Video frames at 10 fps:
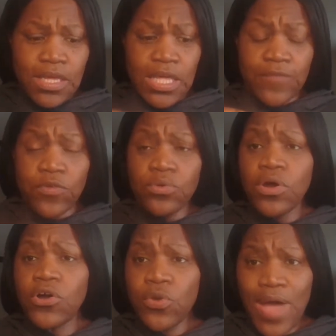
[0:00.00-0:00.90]
If you
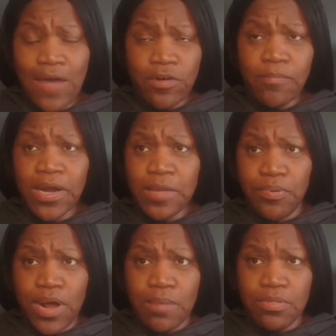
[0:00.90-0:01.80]
know you have a money
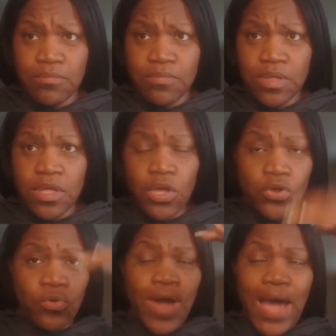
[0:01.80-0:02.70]
problem,
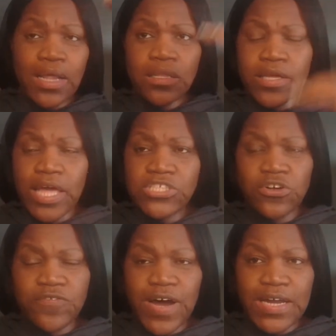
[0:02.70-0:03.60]
you got to look at
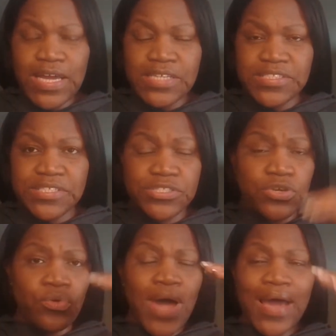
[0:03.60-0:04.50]
your finances.
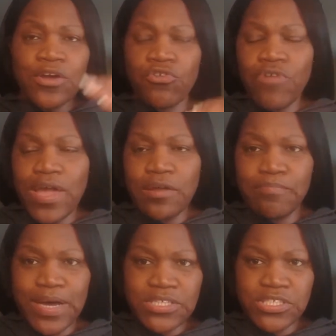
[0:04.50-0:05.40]
You got to create a
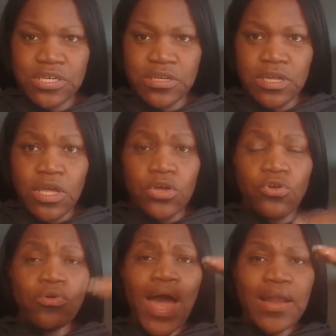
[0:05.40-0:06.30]
budget.
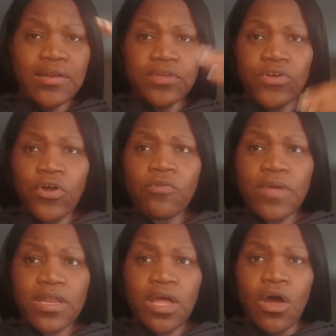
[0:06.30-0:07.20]
You got to
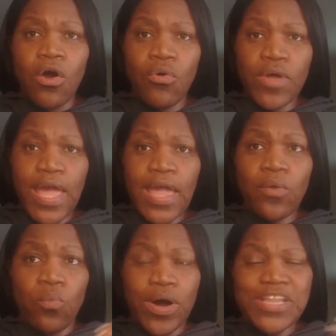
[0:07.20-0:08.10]
determine,
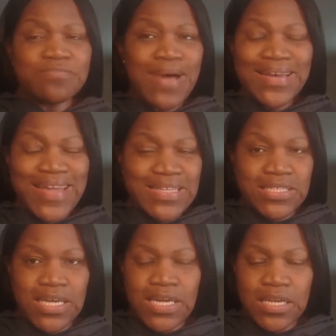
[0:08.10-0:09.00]
okay, what is my debt
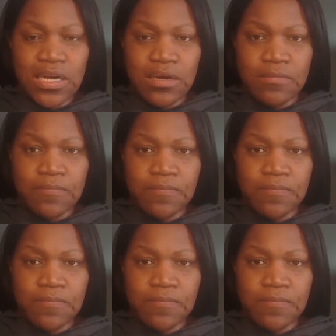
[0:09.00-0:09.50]
to income?